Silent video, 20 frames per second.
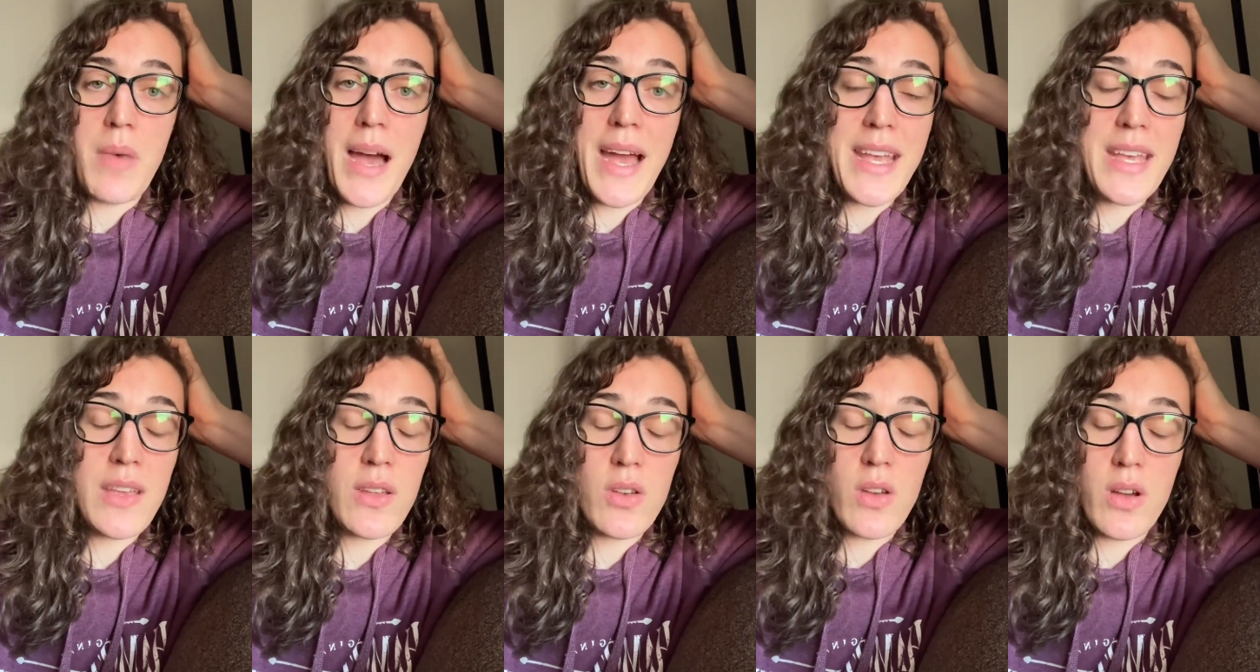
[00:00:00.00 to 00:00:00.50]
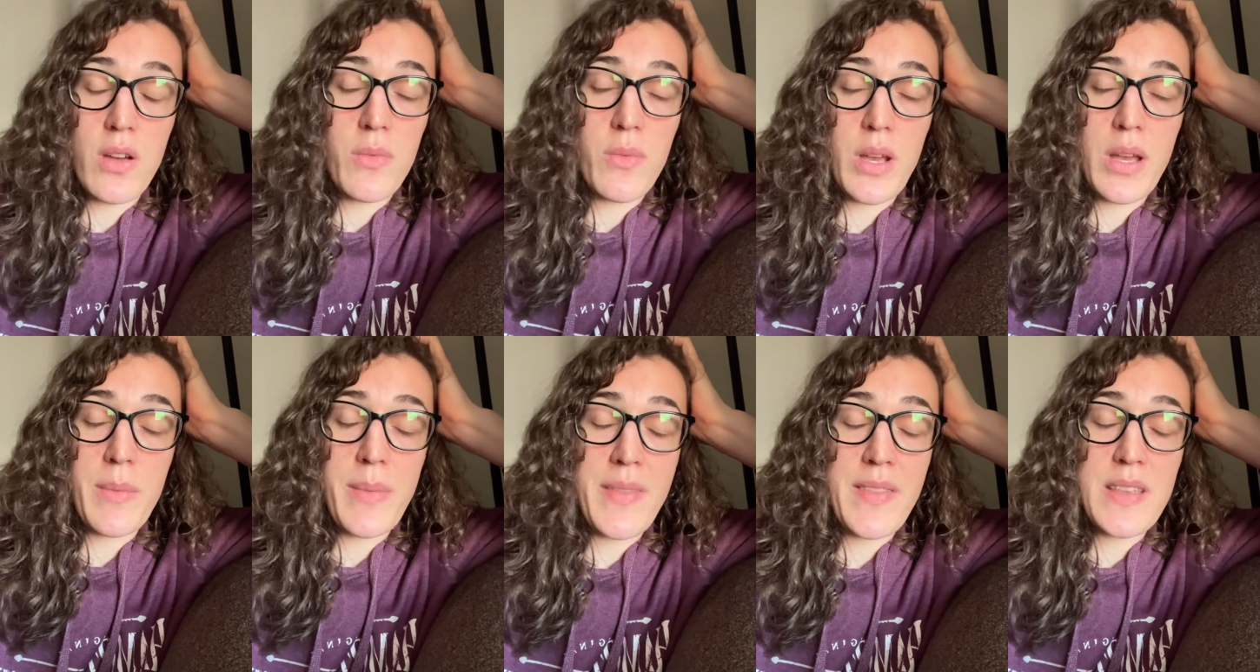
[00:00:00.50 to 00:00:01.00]
I cannot
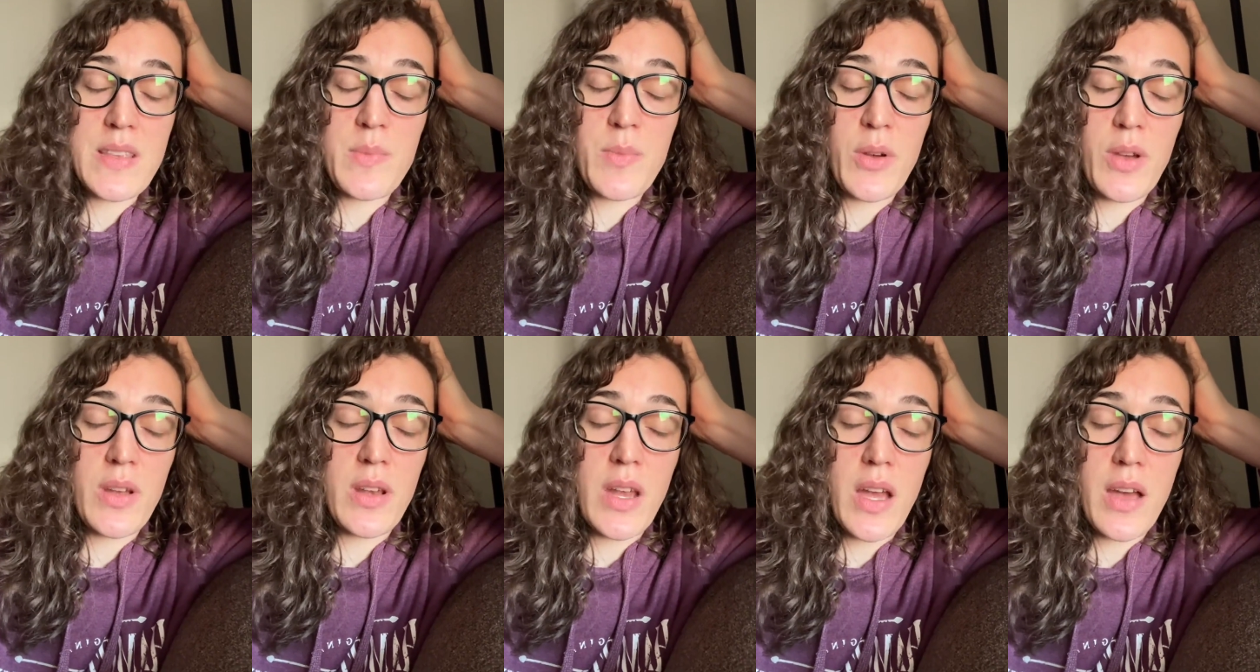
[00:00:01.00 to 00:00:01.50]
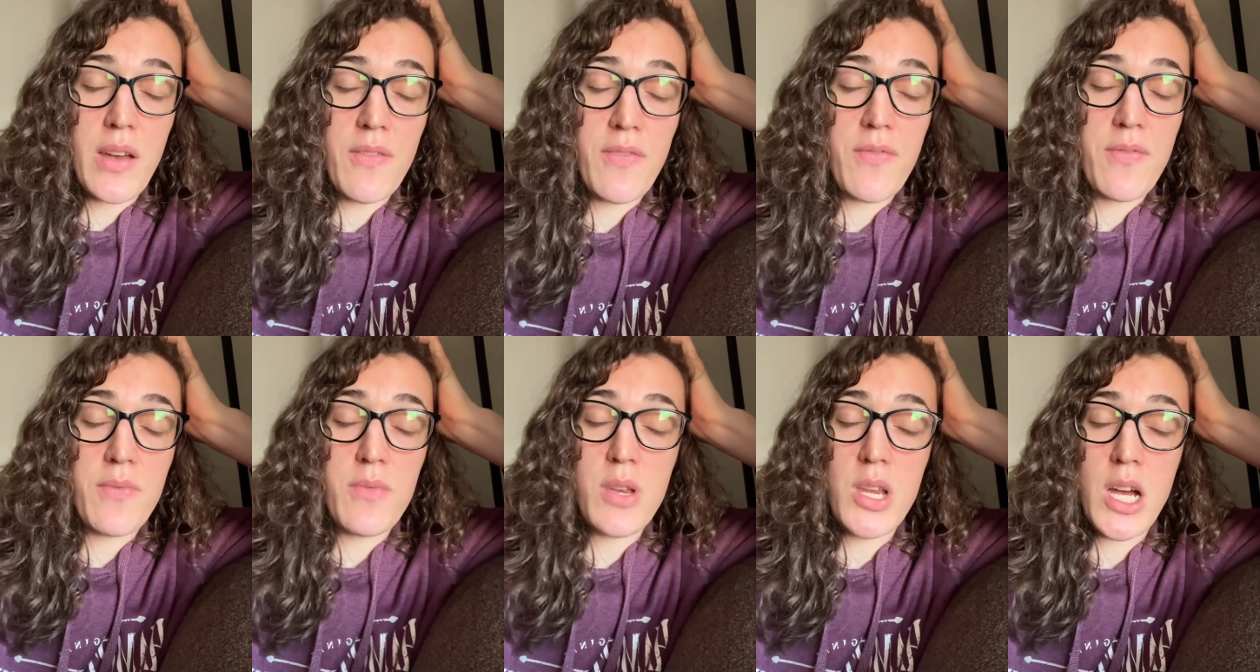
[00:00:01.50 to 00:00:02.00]
recommend this book enough.
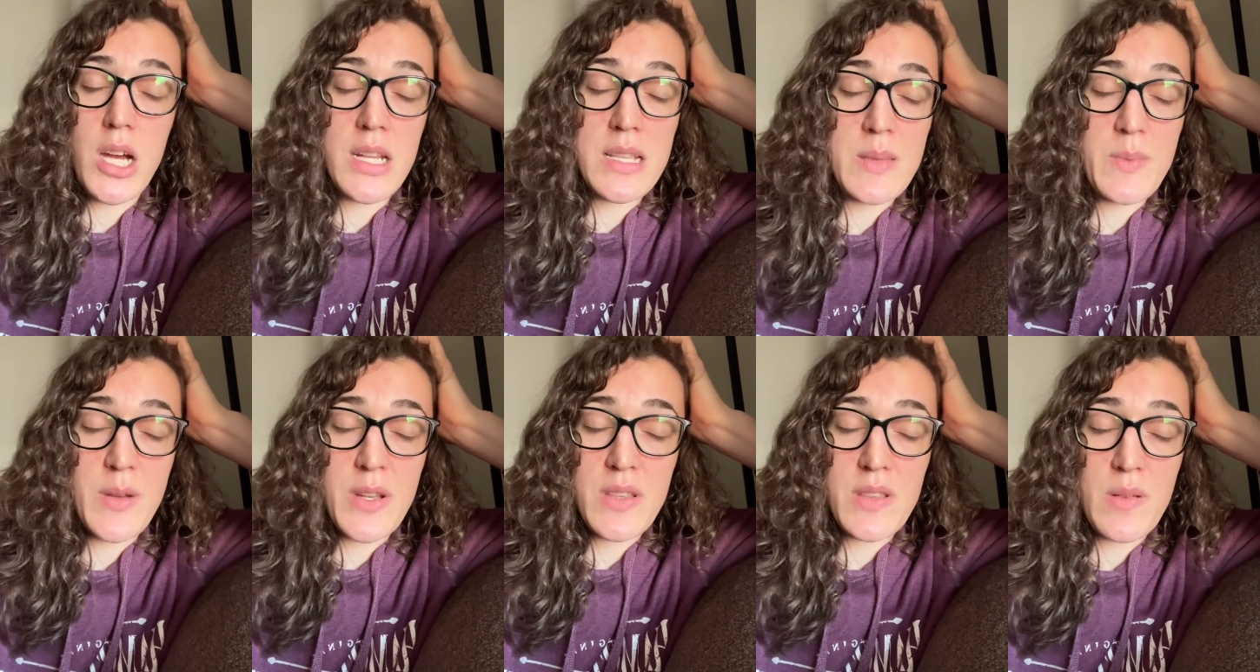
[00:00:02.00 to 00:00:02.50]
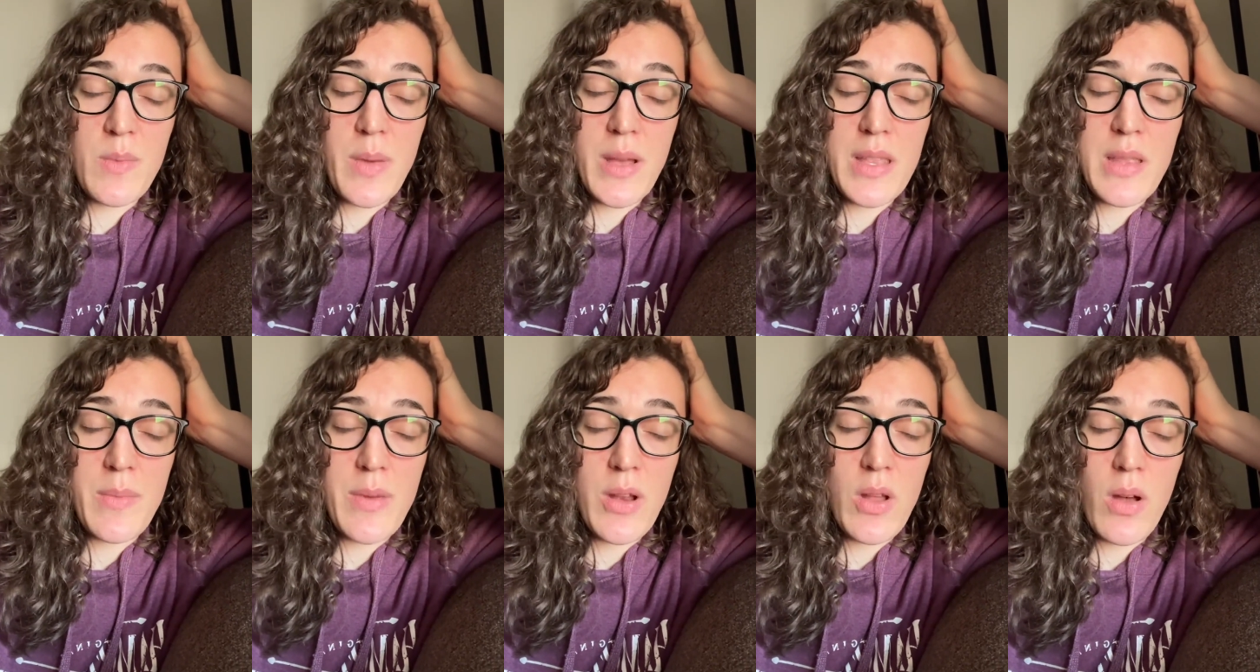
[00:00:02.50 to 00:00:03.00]
Not sponsored by
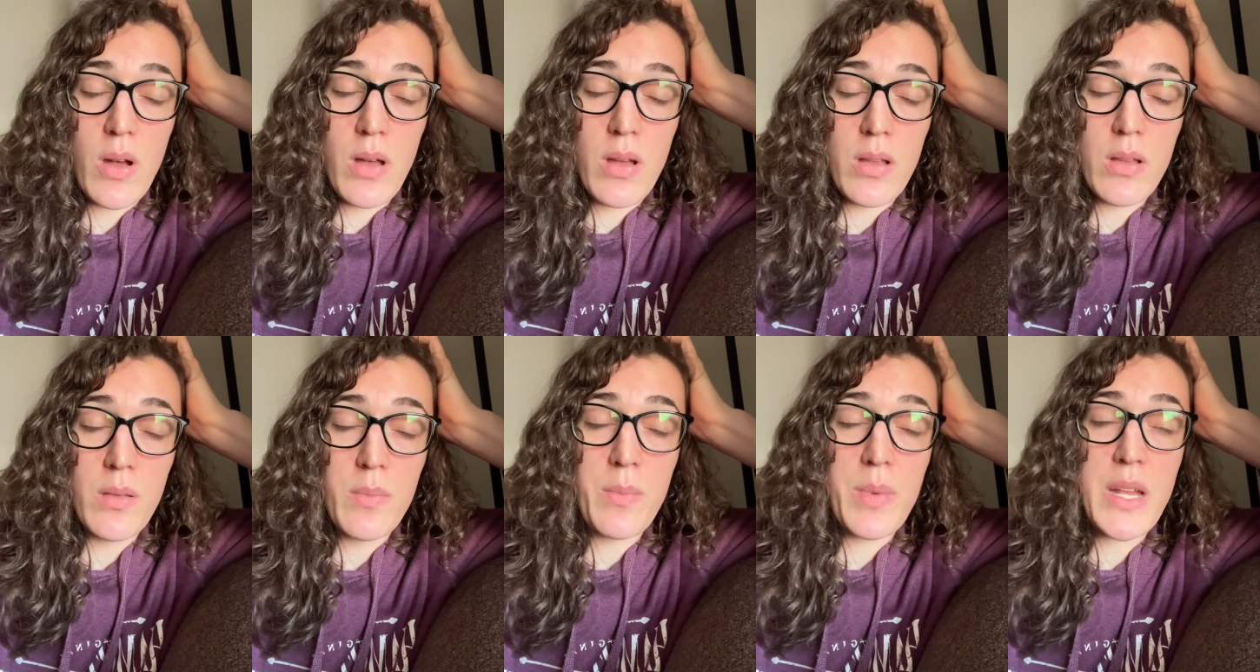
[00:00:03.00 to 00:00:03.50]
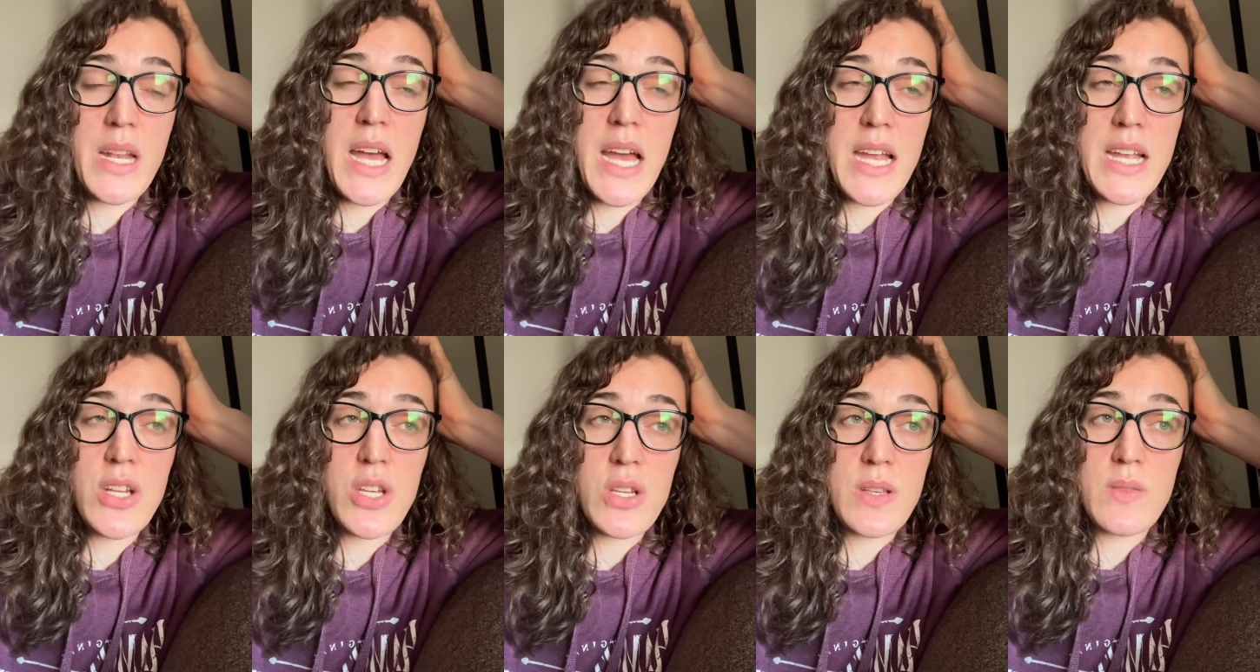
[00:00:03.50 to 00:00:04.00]
them at all, but
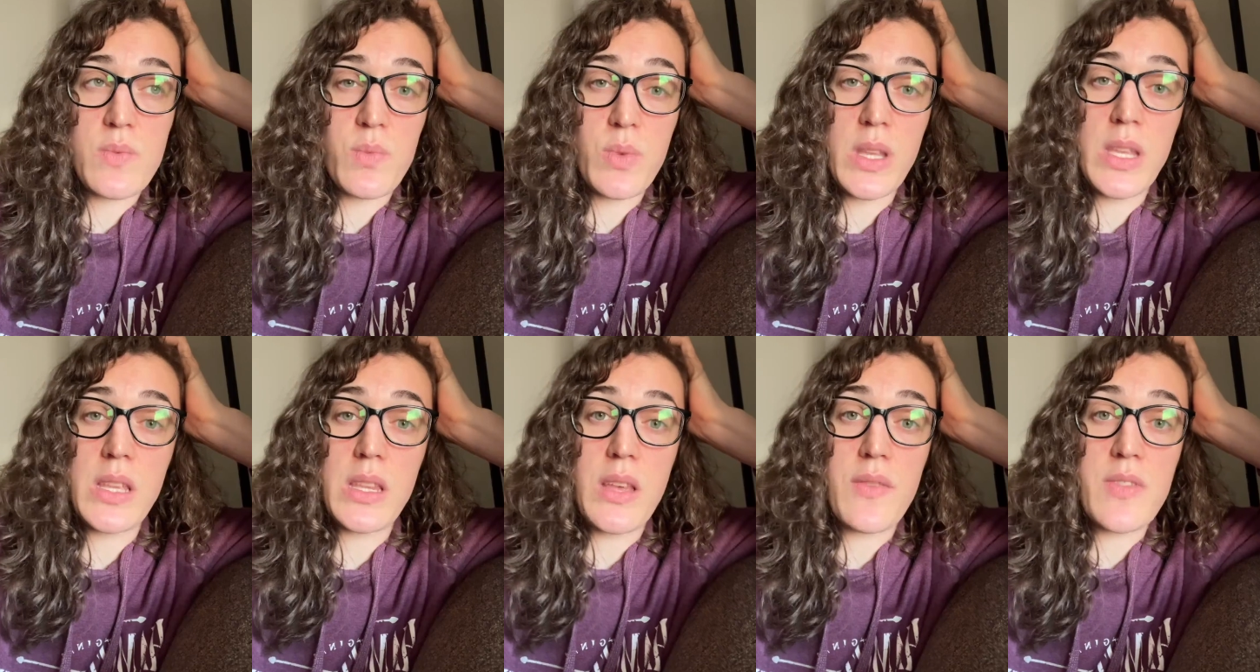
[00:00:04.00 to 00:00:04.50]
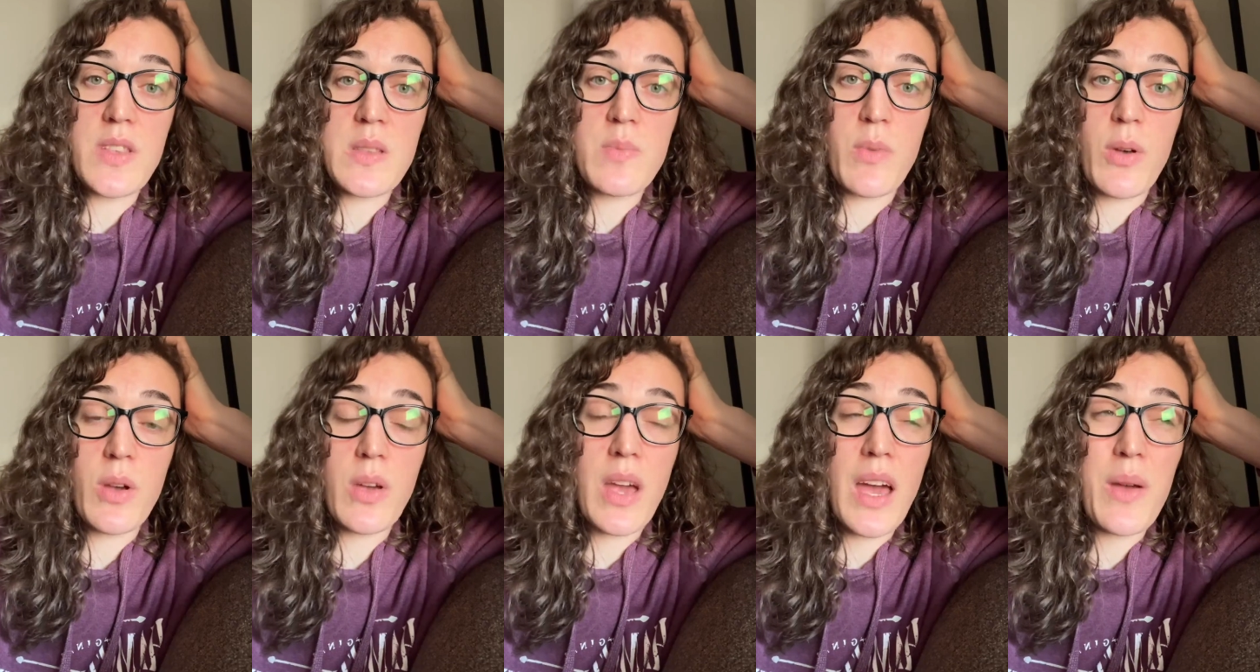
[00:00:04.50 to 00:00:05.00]
I just really love this
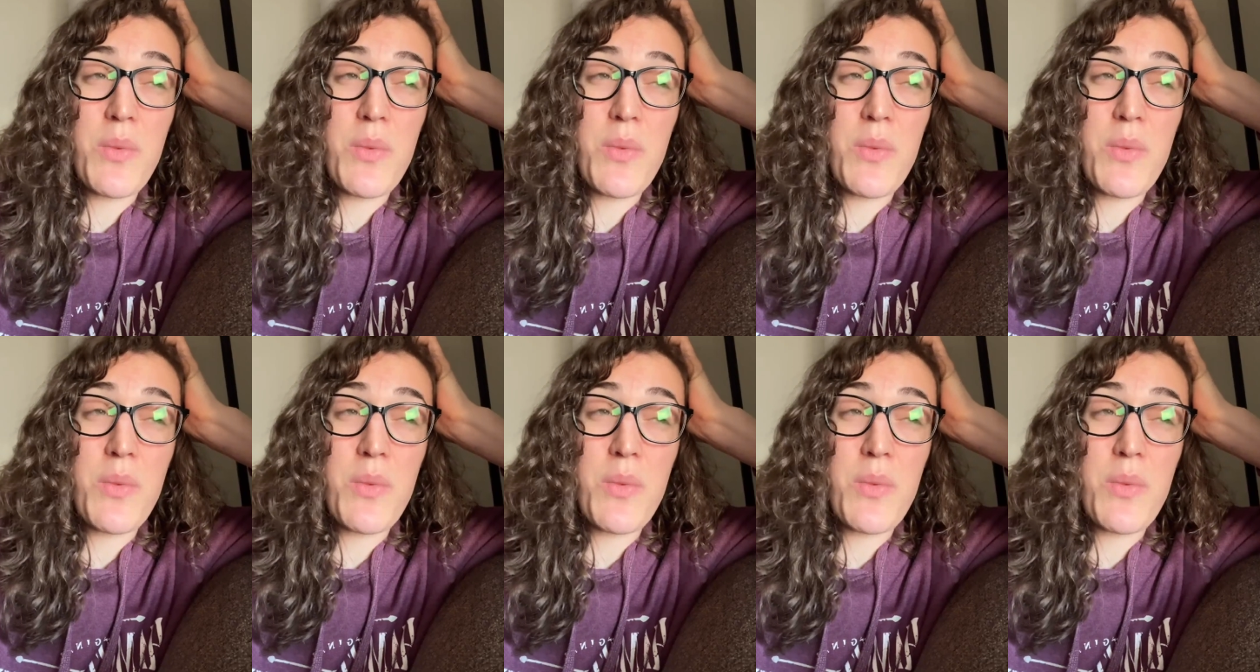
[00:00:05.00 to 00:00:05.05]
book.